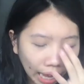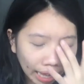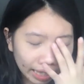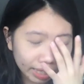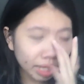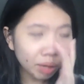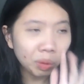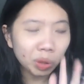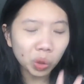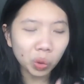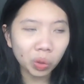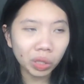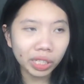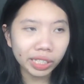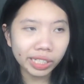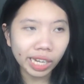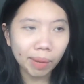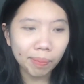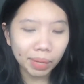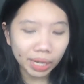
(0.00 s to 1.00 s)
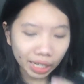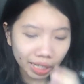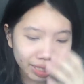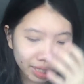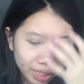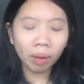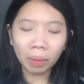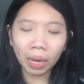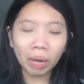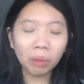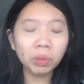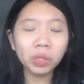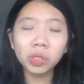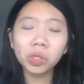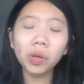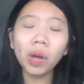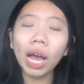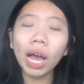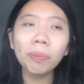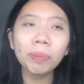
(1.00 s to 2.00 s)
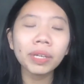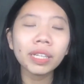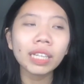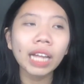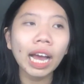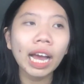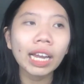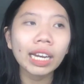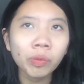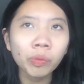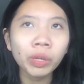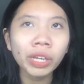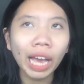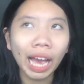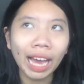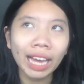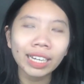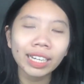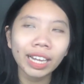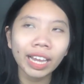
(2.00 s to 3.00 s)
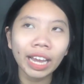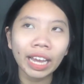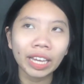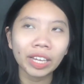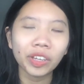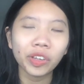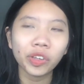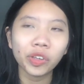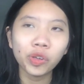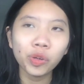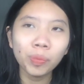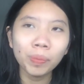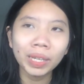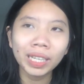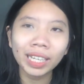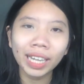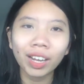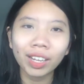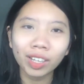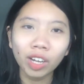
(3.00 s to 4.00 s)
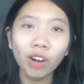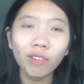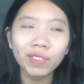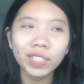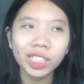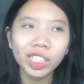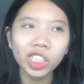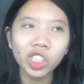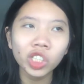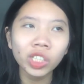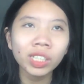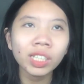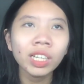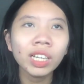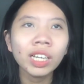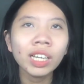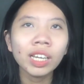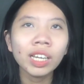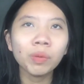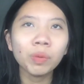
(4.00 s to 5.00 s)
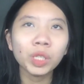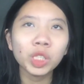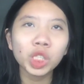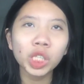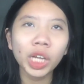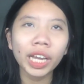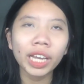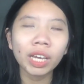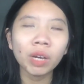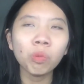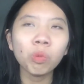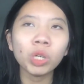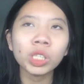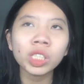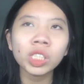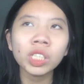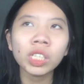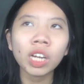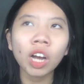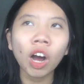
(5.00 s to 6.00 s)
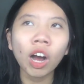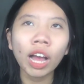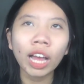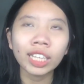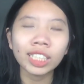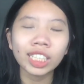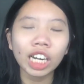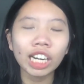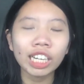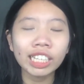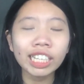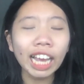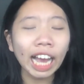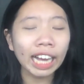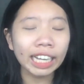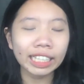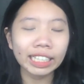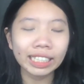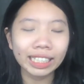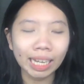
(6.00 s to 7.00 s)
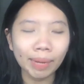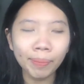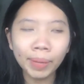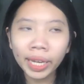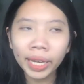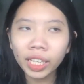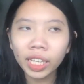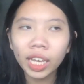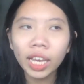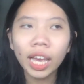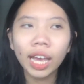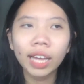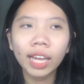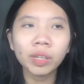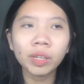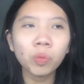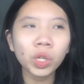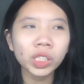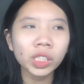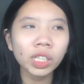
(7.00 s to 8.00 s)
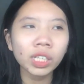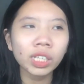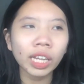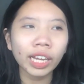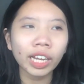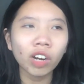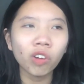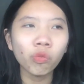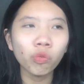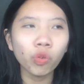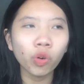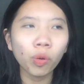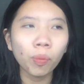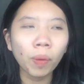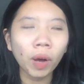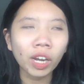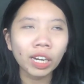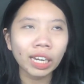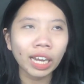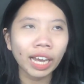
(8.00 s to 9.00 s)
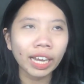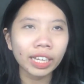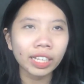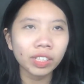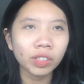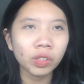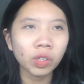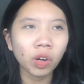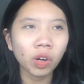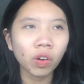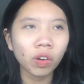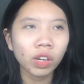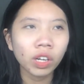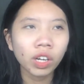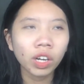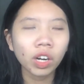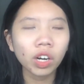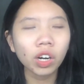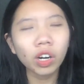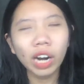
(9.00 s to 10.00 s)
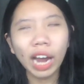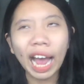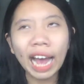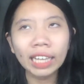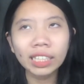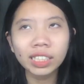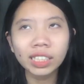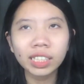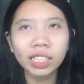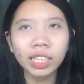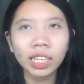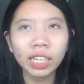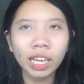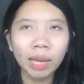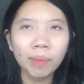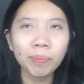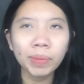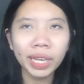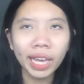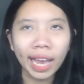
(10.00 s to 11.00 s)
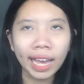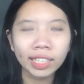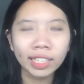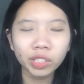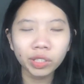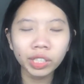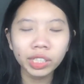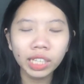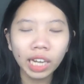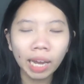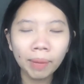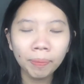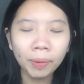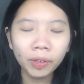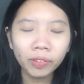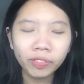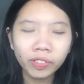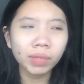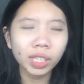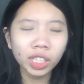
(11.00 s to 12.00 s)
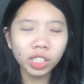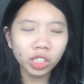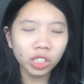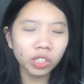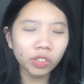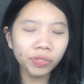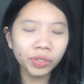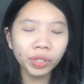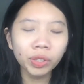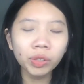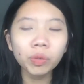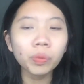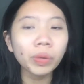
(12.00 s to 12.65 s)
I think it was only 10 minutes. I was so happy in that we had a human-like conversation in which like it wasn't entirely academic and it wasn't like a robot, like, you know, her asking and me answering type of interview.